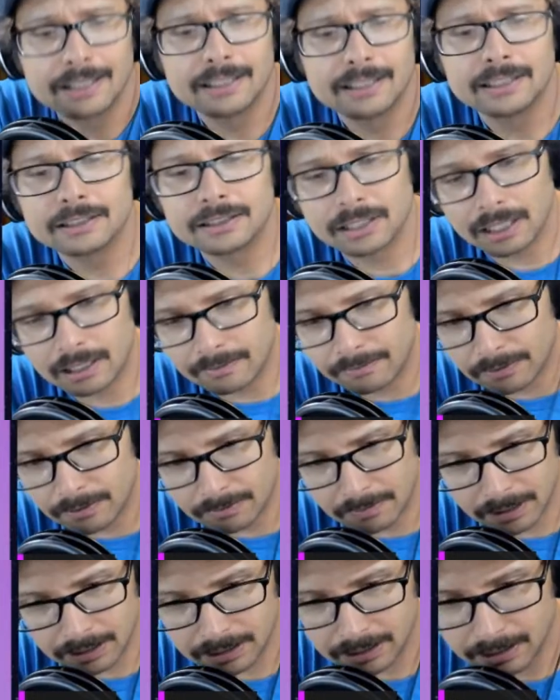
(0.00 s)
Sign up for a
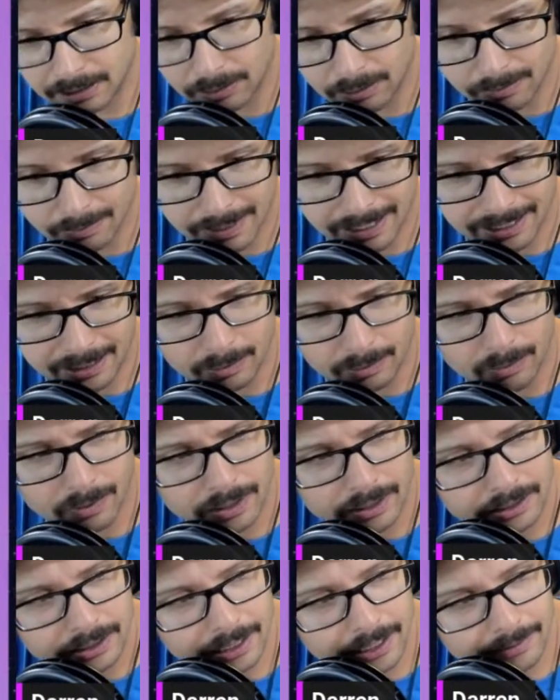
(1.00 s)
monthly or make a
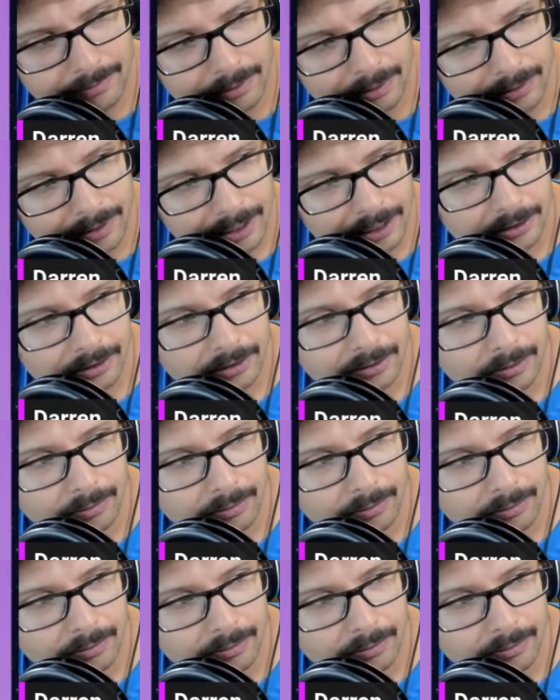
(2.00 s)
one-time donation.